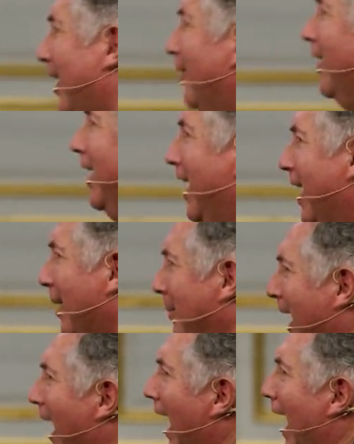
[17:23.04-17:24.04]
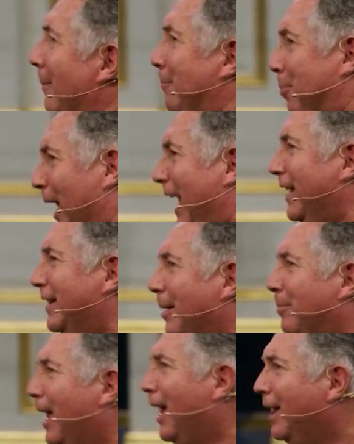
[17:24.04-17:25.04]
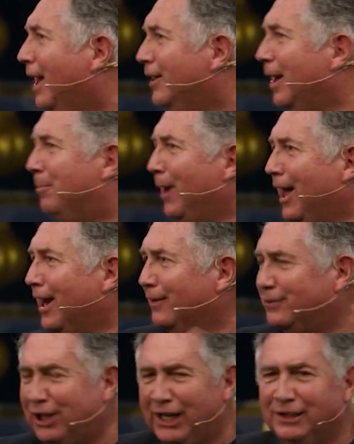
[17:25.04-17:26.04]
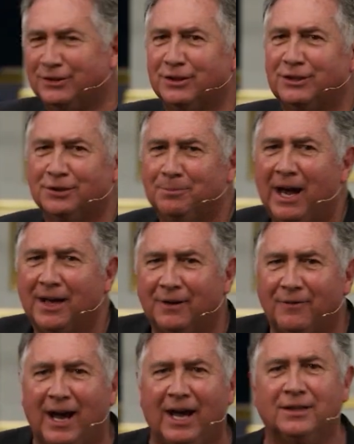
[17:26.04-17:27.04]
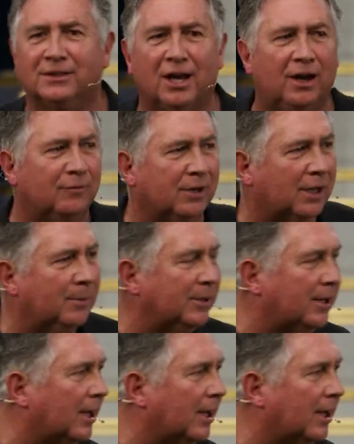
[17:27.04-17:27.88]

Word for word: of the enemy. I plead the blood. The blood of Jesus is my divine covering and